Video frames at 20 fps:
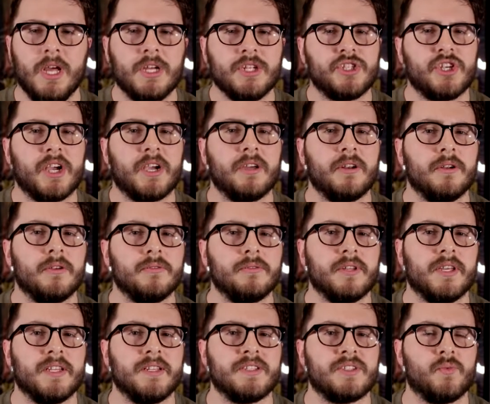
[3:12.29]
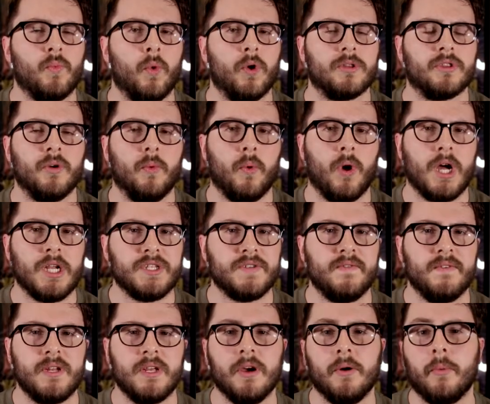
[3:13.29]
Check out our latest Worth the Watch
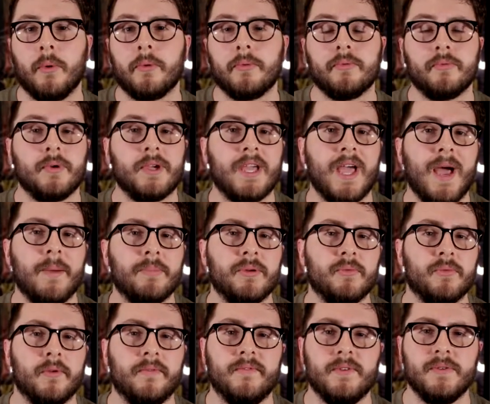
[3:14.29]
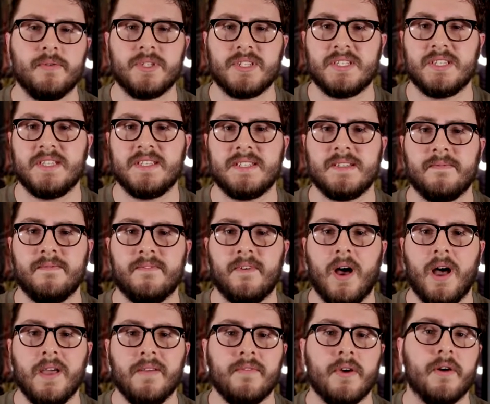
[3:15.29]
video where we recap and review Season
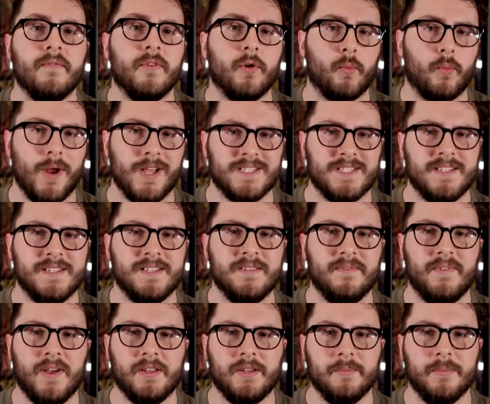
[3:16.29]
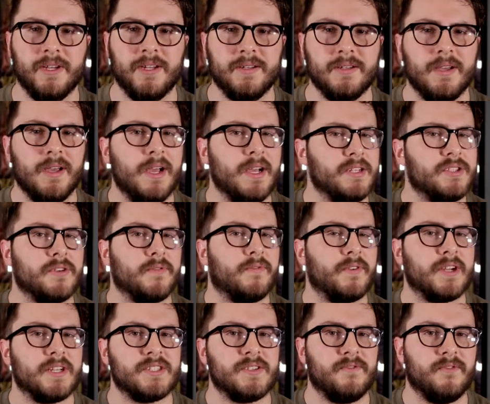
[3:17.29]
5 of Arrested Development. Don't
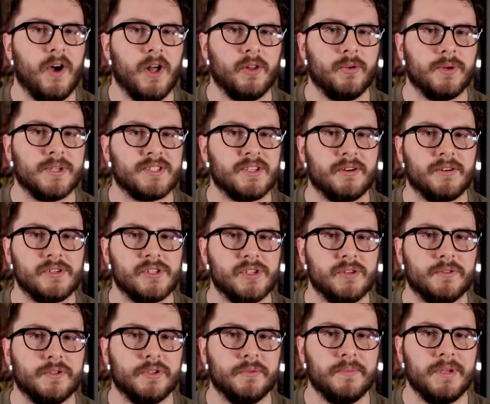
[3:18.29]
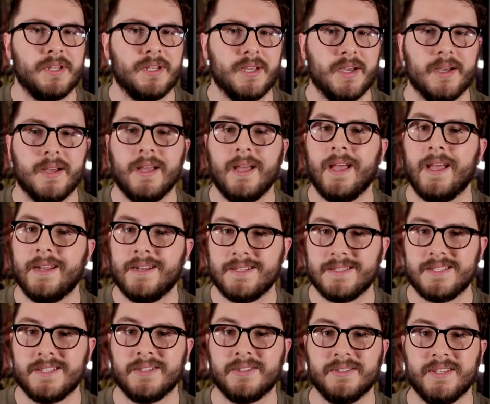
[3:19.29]
forget to follow us on our social media. And
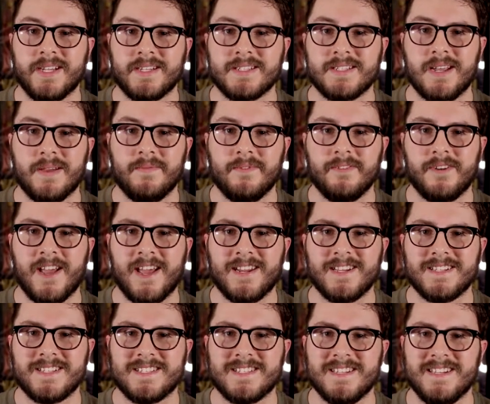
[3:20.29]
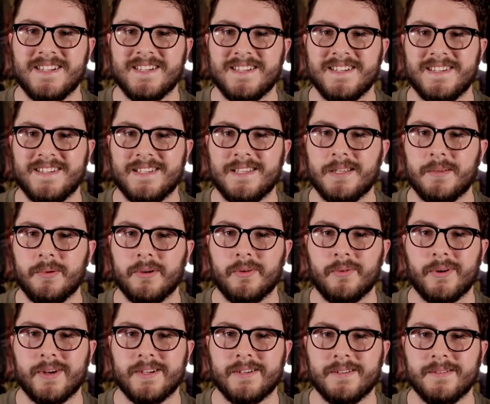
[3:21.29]
until next time, Fanatics, keep it
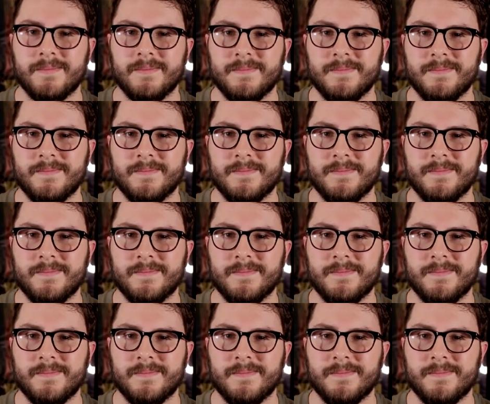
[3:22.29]
real.